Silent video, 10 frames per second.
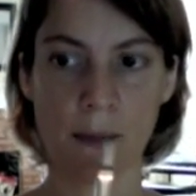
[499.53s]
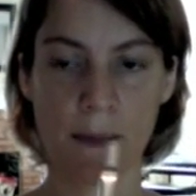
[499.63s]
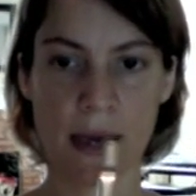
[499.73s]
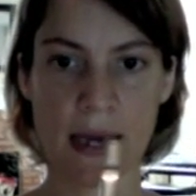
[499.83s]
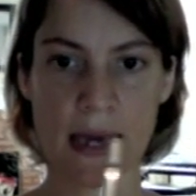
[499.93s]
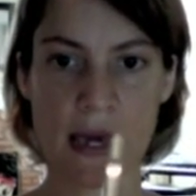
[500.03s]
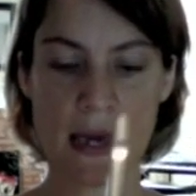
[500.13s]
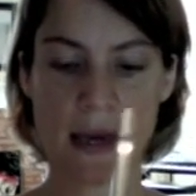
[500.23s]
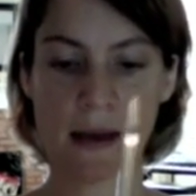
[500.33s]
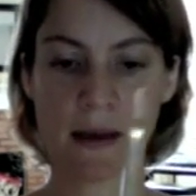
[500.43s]
B,
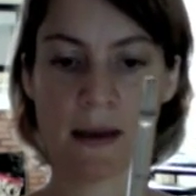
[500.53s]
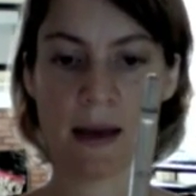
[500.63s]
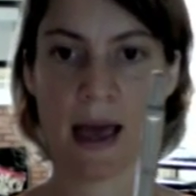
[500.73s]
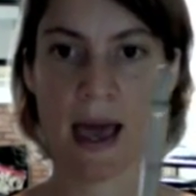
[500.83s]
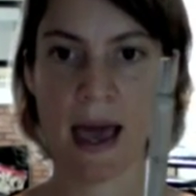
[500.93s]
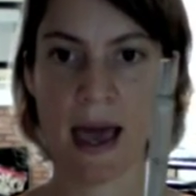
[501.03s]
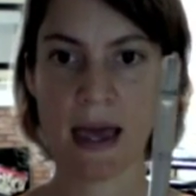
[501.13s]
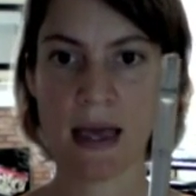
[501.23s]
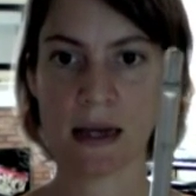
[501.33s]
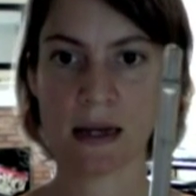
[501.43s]
A,
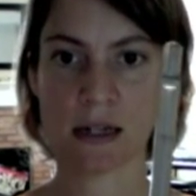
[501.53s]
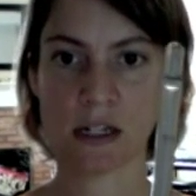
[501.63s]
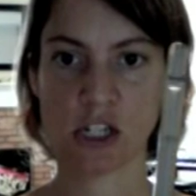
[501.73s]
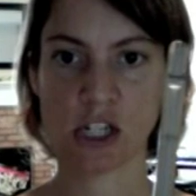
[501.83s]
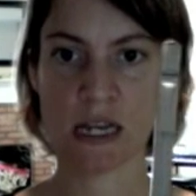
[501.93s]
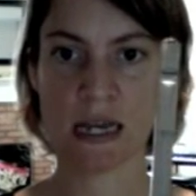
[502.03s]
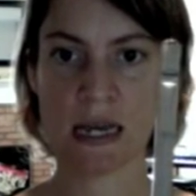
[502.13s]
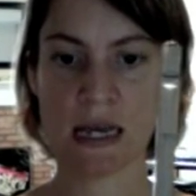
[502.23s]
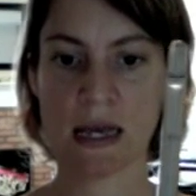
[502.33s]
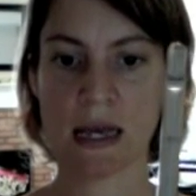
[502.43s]
G,
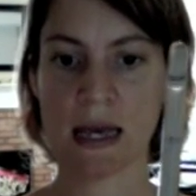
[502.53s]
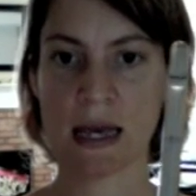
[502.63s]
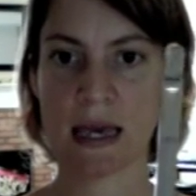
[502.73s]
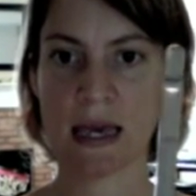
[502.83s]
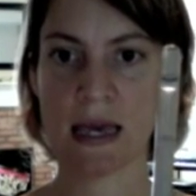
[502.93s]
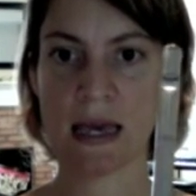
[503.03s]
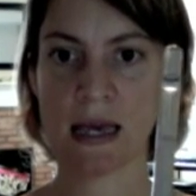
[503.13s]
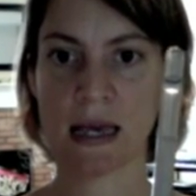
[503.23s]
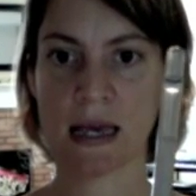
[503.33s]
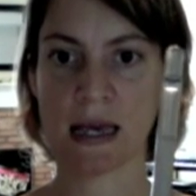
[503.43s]
E,
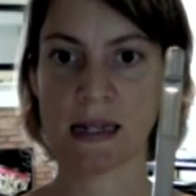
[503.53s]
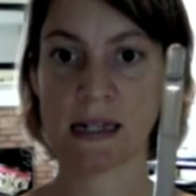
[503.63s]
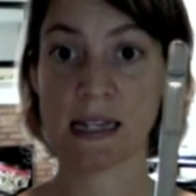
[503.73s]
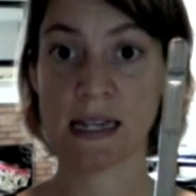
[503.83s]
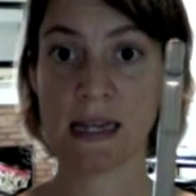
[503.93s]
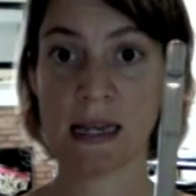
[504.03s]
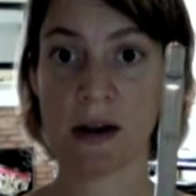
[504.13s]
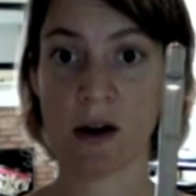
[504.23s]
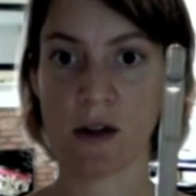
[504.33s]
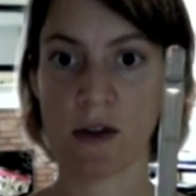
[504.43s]
and D
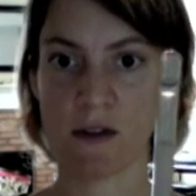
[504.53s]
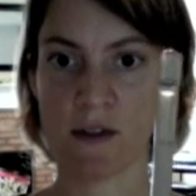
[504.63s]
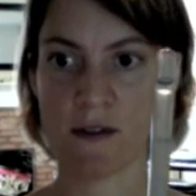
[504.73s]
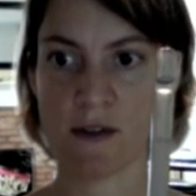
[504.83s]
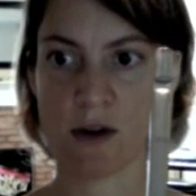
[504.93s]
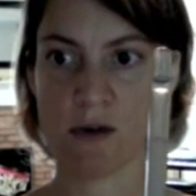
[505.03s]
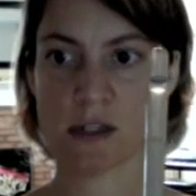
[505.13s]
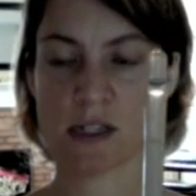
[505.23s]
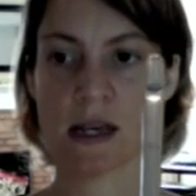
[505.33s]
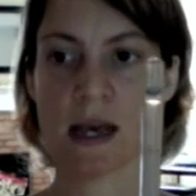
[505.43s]
are the 5
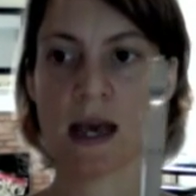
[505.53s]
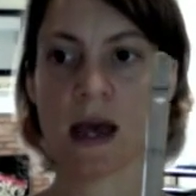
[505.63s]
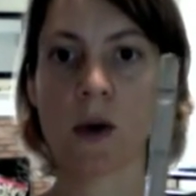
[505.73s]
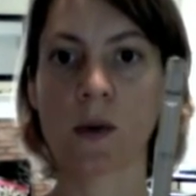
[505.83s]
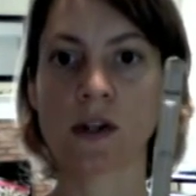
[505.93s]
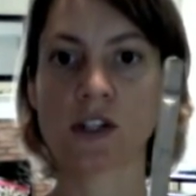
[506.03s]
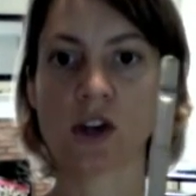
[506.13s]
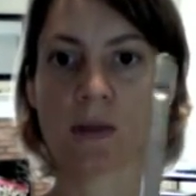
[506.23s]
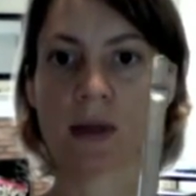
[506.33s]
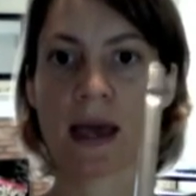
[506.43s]
notes. We're going to
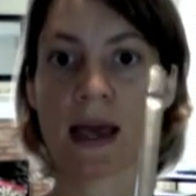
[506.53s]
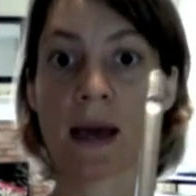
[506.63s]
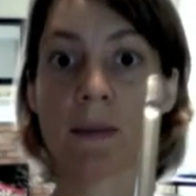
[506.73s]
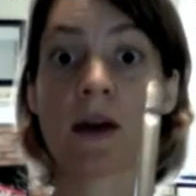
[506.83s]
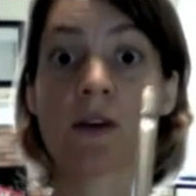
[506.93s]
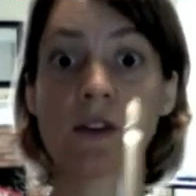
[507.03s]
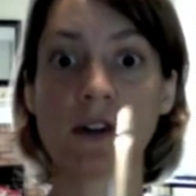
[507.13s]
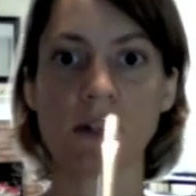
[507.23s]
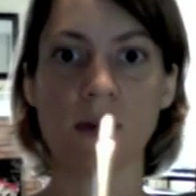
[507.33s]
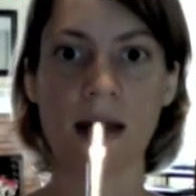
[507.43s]
start playing up here
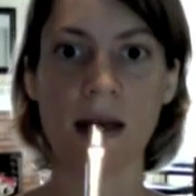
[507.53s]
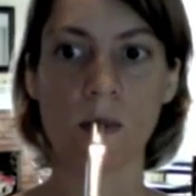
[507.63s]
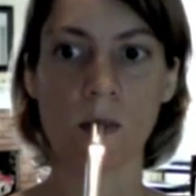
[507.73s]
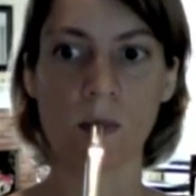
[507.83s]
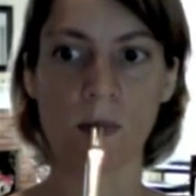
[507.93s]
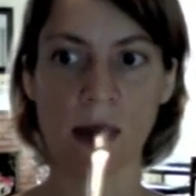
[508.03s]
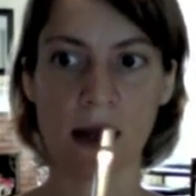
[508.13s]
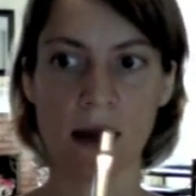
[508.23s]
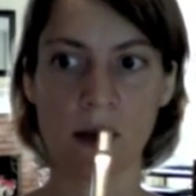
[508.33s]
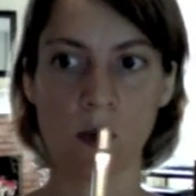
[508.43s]
first. Ready?
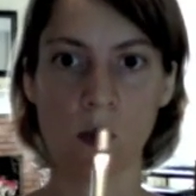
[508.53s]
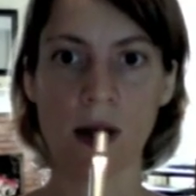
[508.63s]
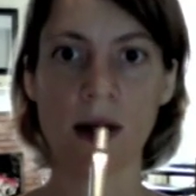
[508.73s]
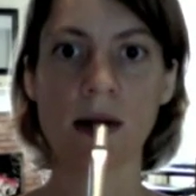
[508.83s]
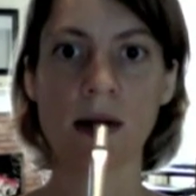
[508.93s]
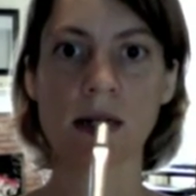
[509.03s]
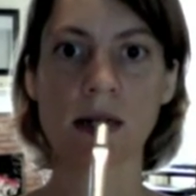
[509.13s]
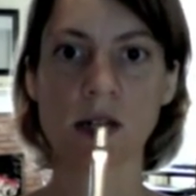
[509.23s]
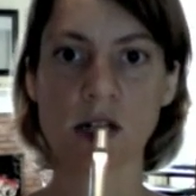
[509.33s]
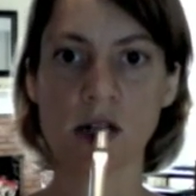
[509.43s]
And 1,
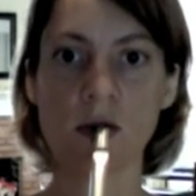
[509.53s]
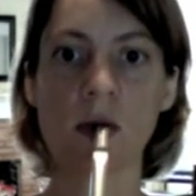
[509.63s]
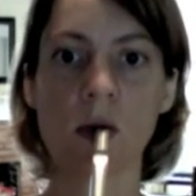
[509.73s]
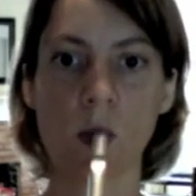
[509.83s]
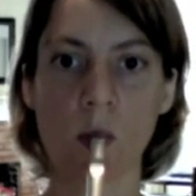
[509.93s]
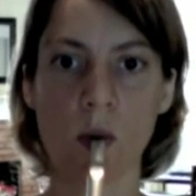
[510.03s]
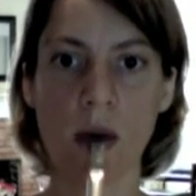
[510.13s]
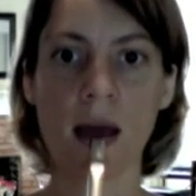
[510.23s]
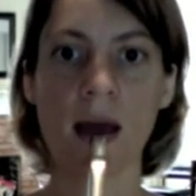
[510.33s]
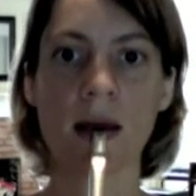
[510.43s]
2, ready.
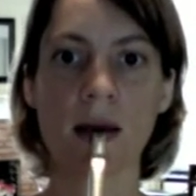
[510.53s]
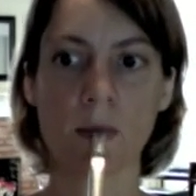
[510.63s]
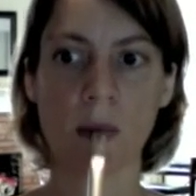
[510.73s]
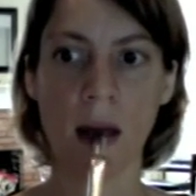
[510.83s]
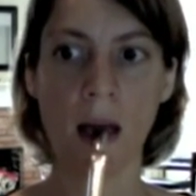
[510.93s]
Play.